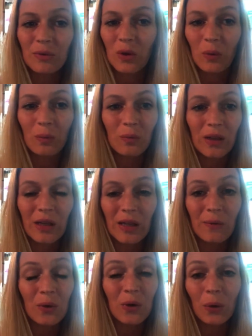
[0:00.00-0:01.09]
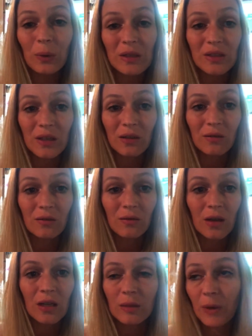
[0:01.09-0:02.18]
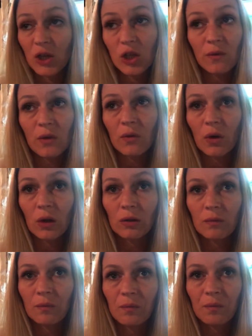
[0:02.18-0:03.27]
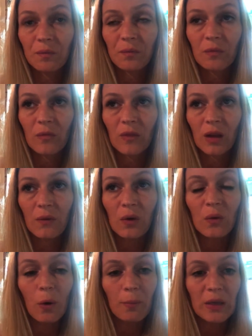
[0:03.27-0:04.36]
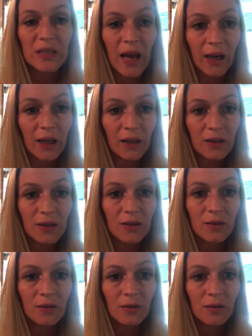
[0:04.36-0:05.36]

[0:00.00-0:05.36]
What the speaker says: don't even notice it, especially if you've got metallics.